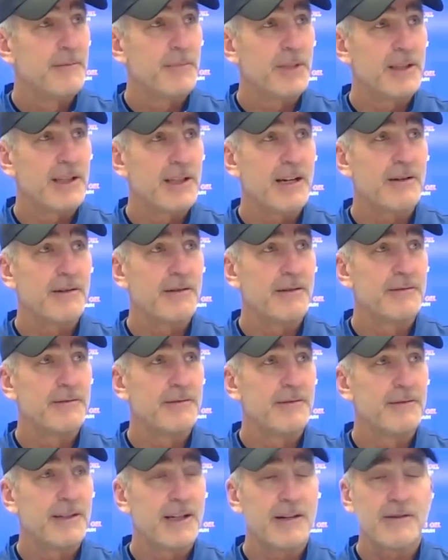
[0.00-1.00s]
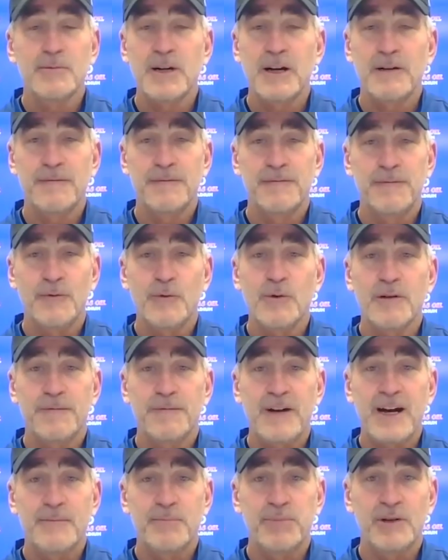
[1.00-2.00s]
There, there were about four or
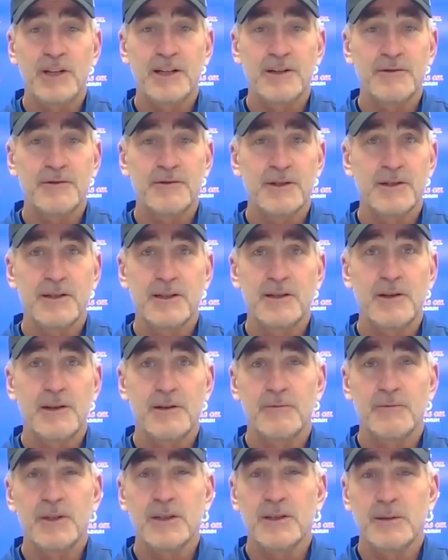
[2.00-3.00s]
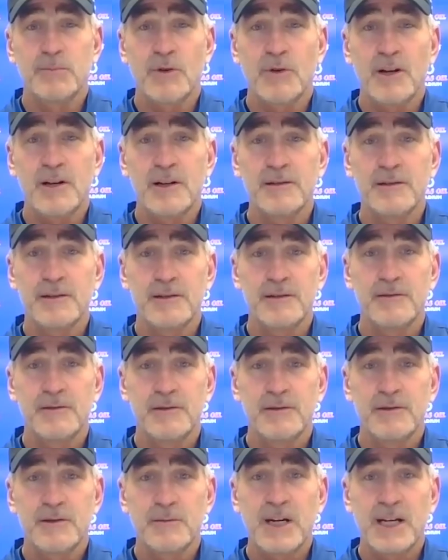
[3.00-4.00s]
five players, you know, that really brought it
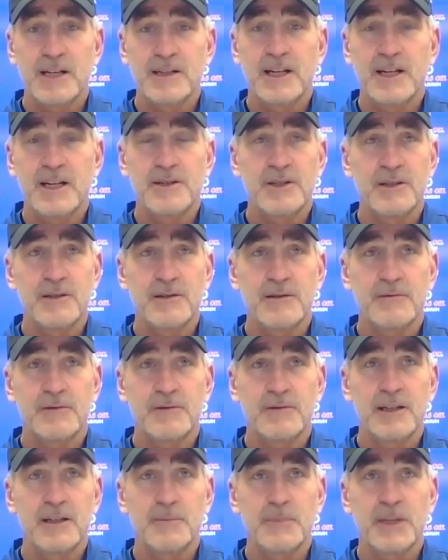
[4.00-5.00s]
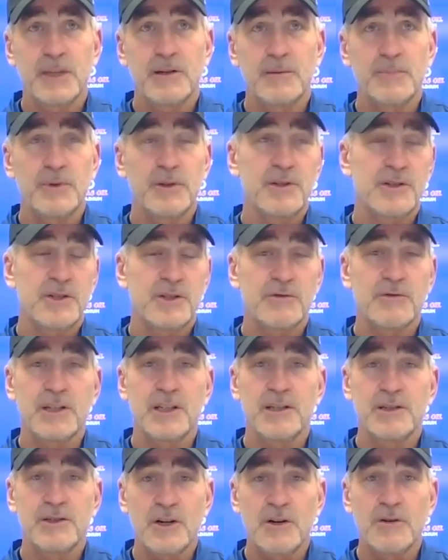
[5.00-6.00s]
to my attention. Right? I mean, up on the screen
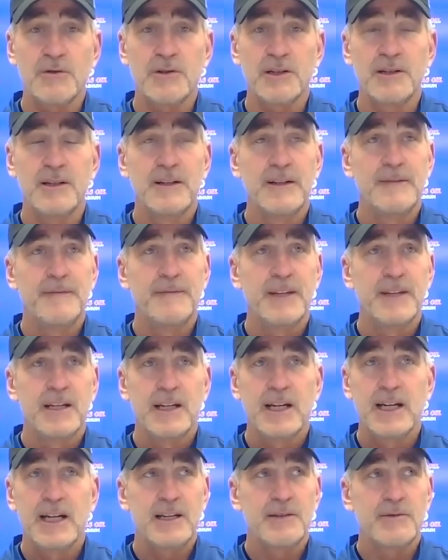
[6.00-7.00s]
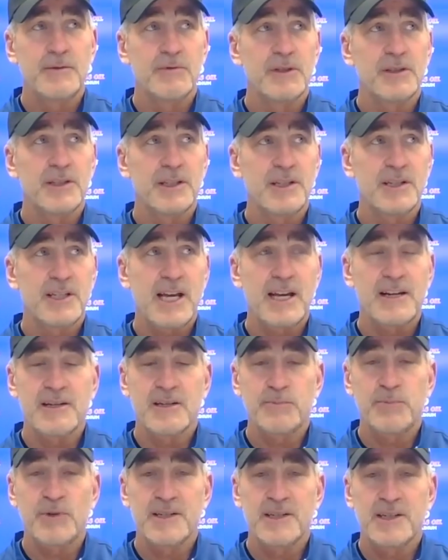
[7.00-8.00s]
and showed it, and then really just had a
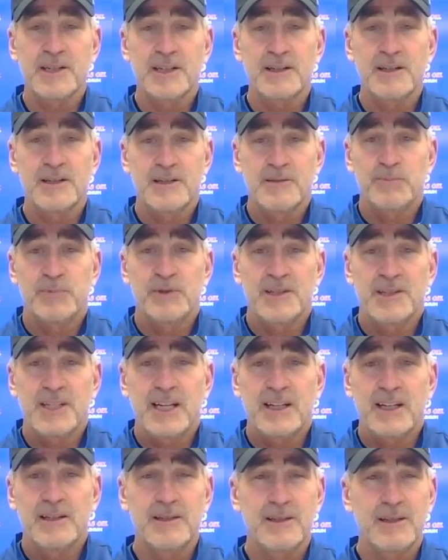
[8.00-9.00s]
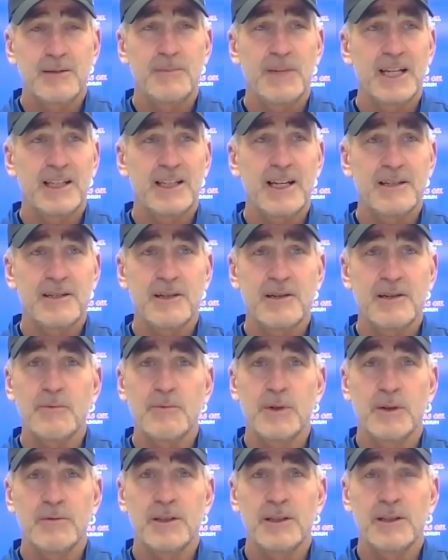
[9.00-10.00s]
split, a split second to make that. To, are
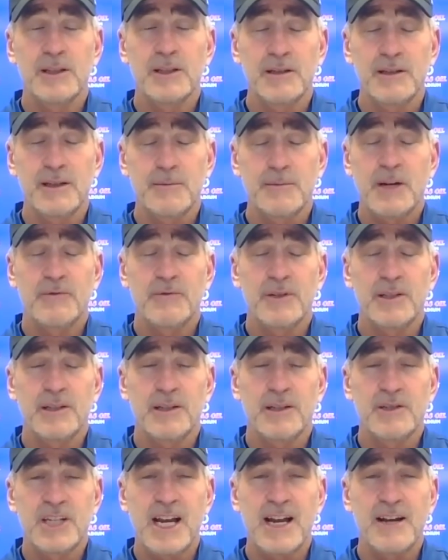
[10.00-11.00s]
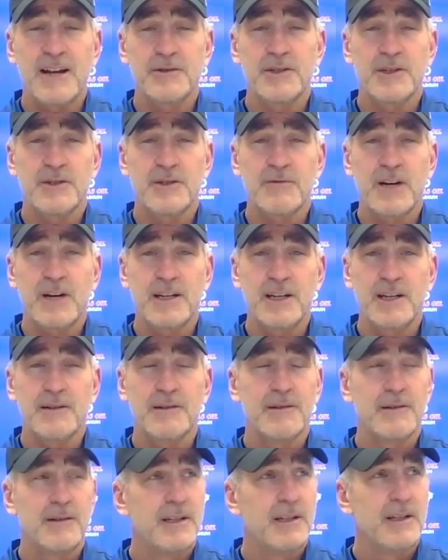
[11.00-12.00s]
we really gonna? Am I really gonna challenge this right
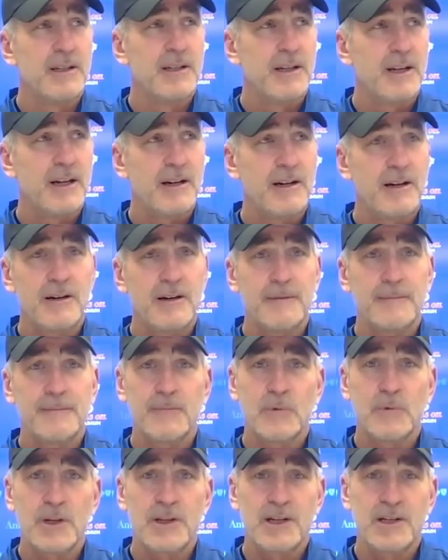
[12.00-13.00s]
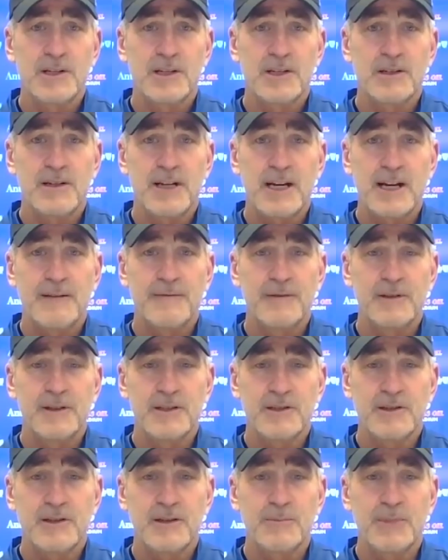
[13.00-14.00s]
here? um, where they still have
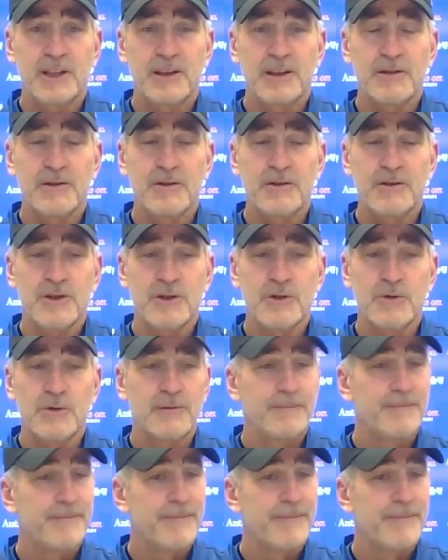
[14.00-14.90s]
it's going to be third and short.